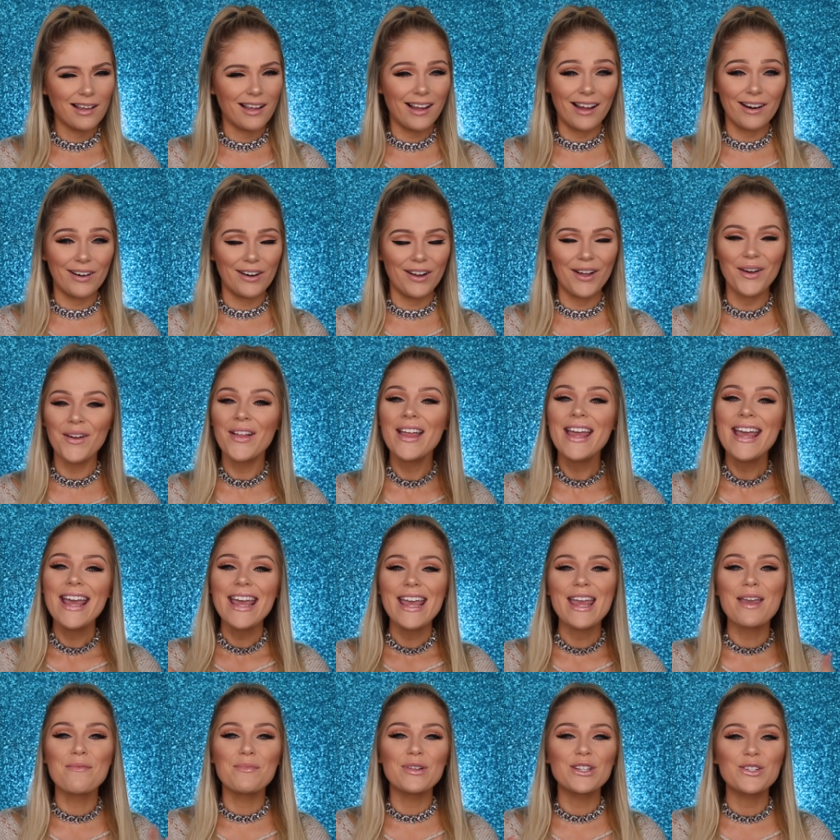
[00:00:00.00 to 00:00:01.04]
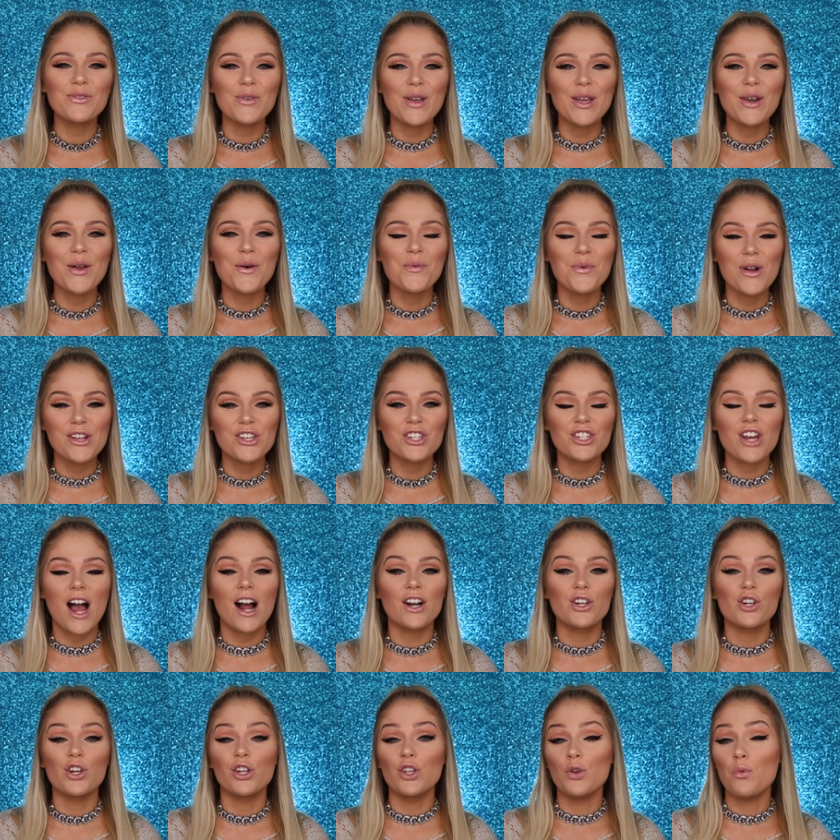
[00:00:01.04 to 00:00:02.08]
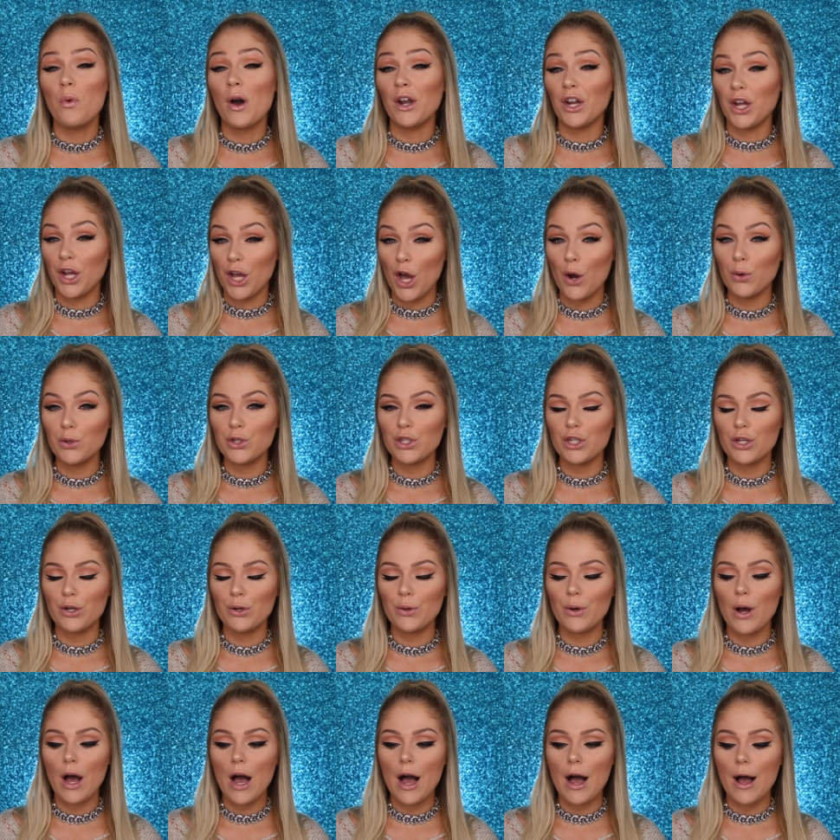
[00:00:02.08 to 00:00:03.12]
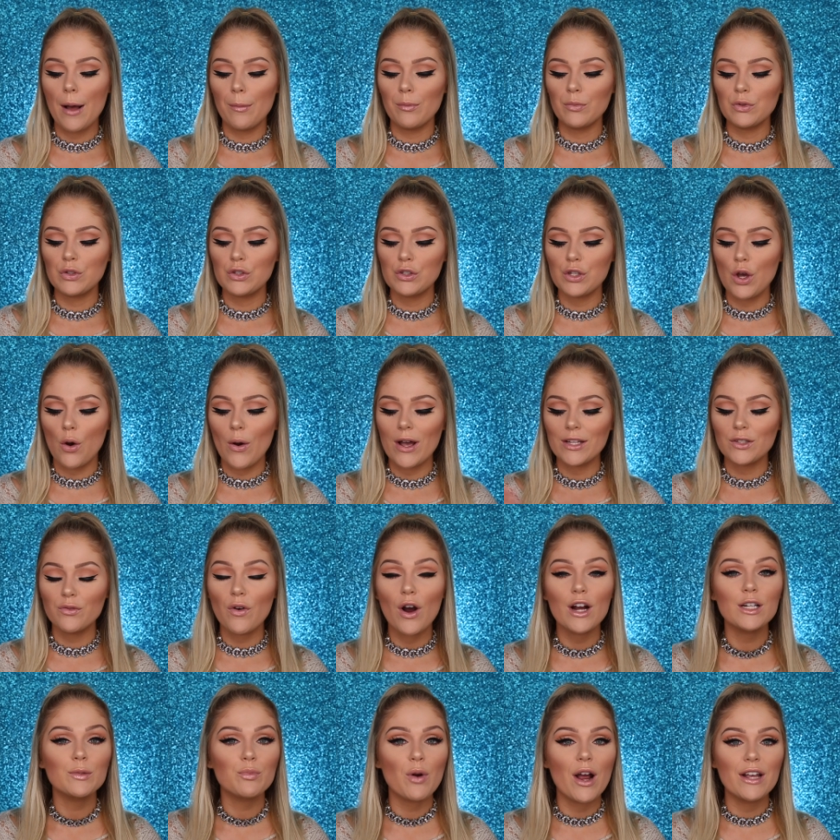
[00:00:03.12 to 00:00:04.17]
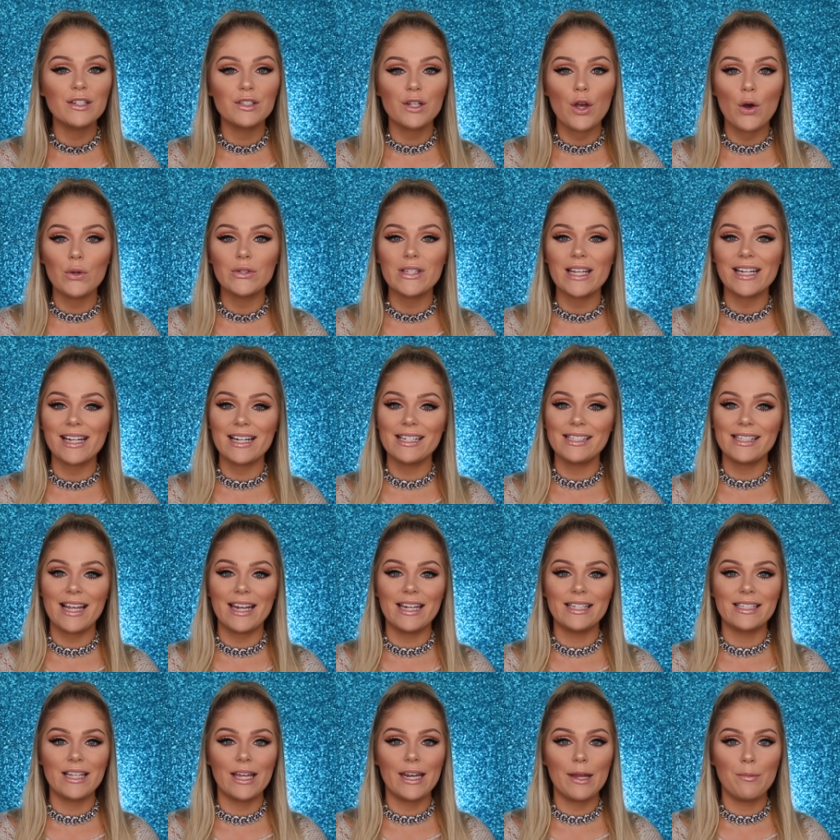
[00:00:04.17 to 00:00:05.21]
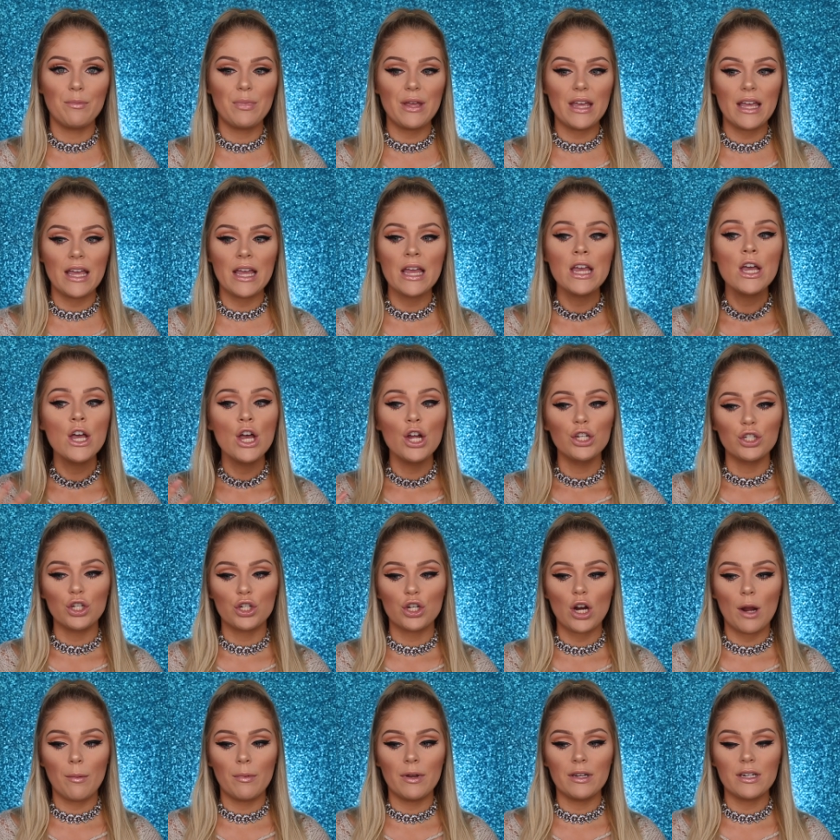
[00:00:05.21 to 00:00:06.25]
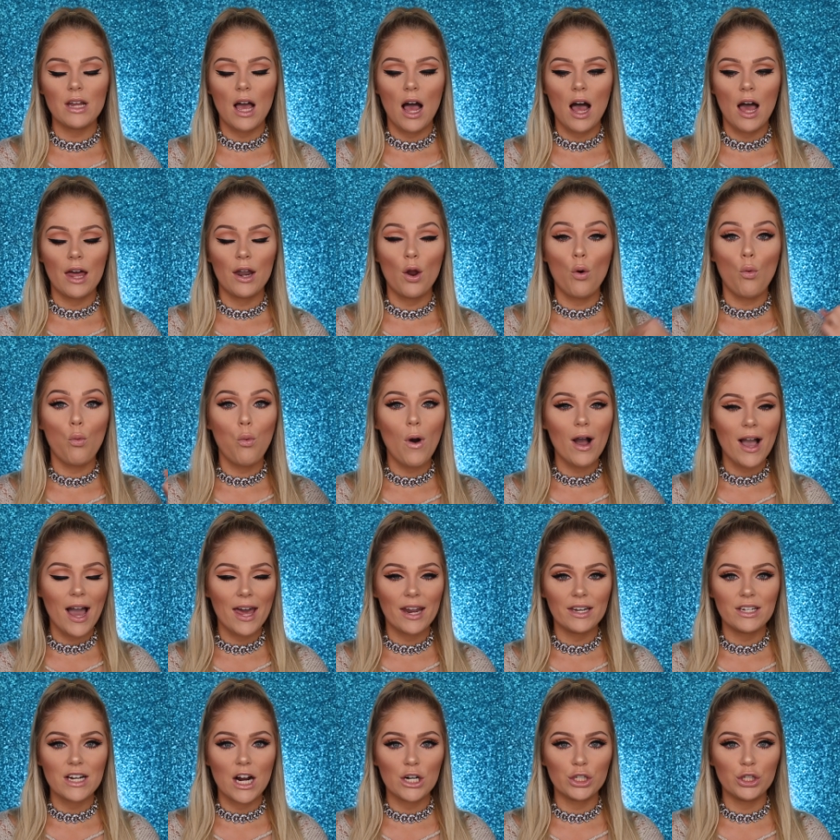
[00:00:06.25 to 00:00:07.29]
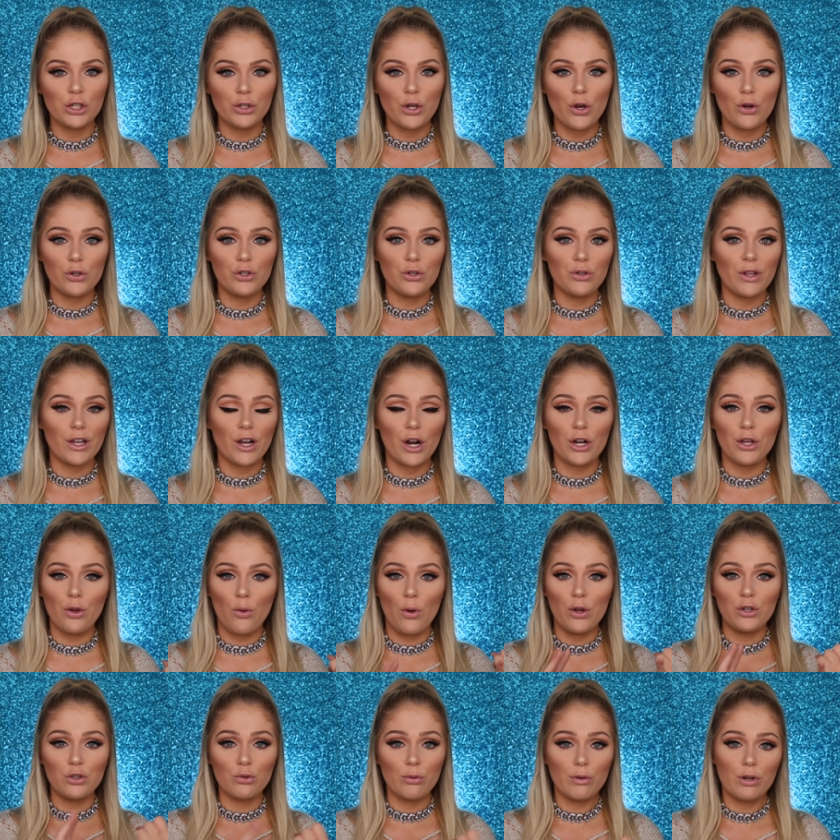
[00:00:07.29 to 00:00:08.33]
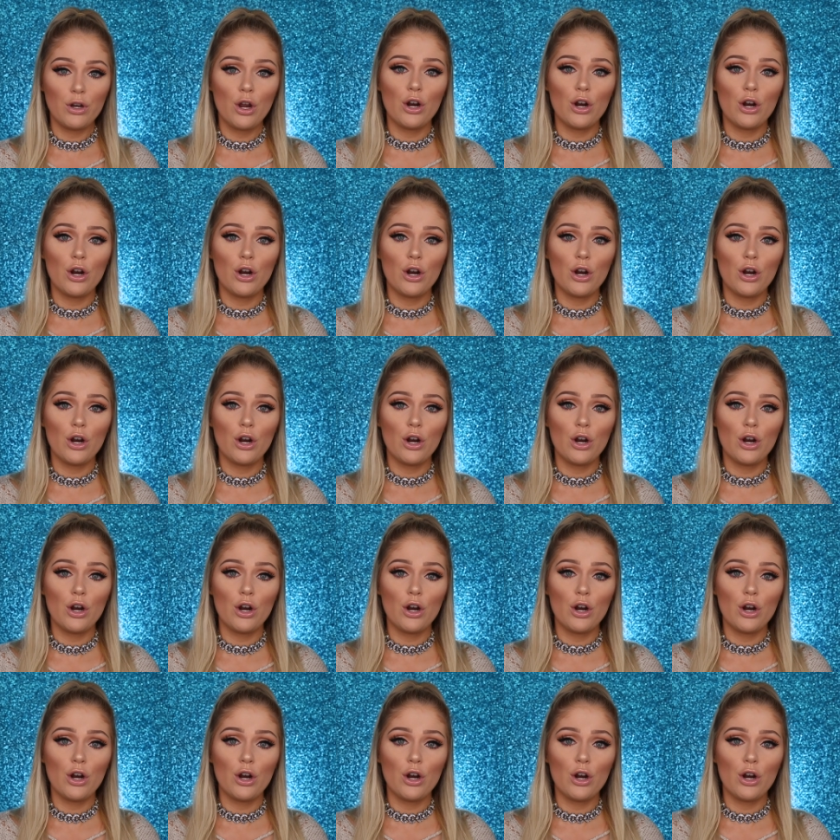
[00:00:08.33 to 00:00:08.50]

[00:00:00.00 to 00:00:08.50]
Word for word: I don't know, in between which doctor you want to go to. Um, so as far as price goes, like I said, it's going to be determined on what kind of doctor you go to. Like, are you going to a